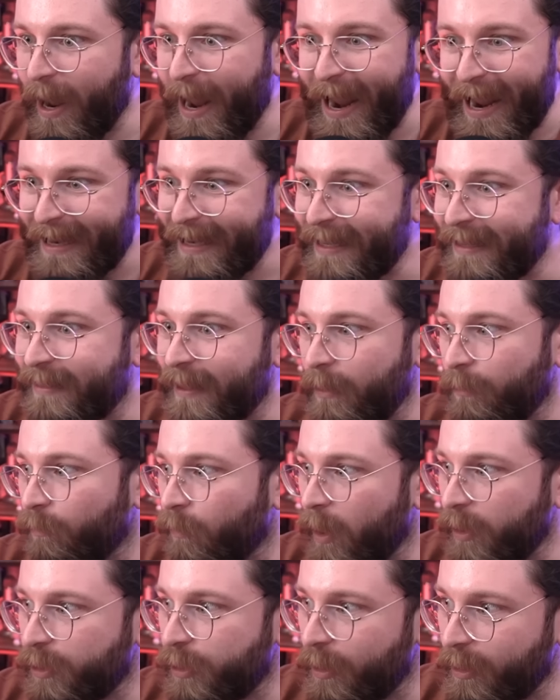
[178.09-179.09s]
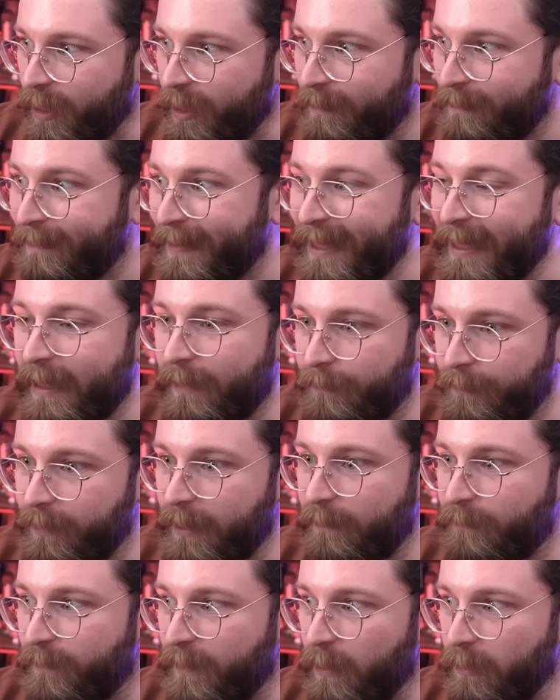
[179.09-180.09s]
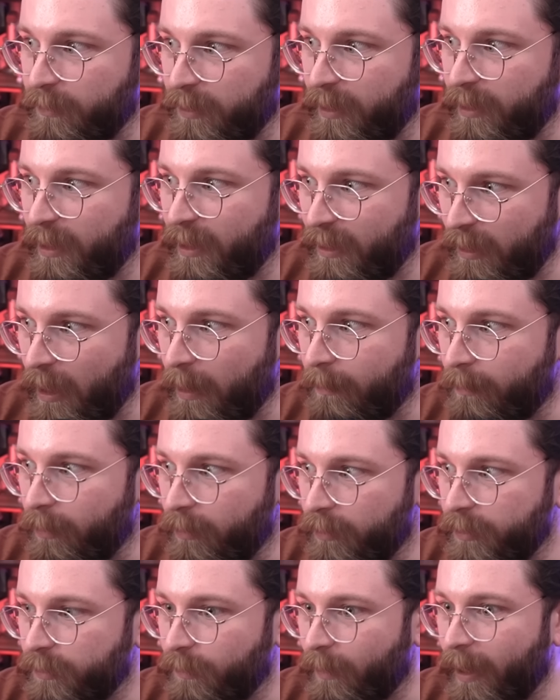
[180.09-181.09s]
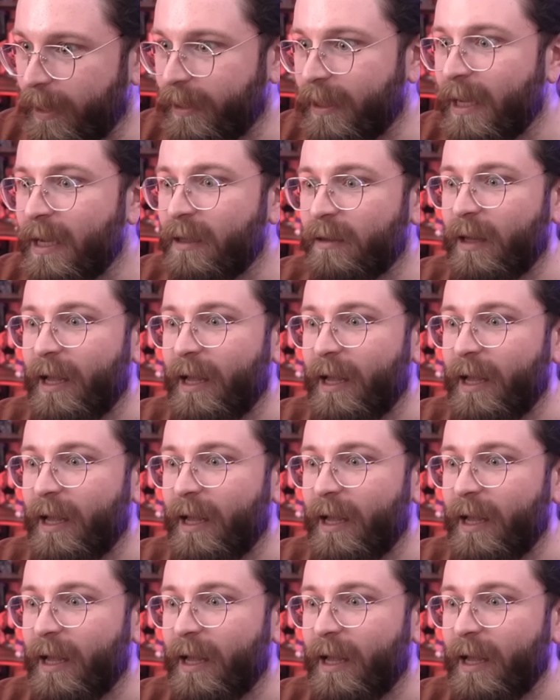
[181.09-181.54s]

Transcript: anything Russia can meaningfully field it in numbers, right?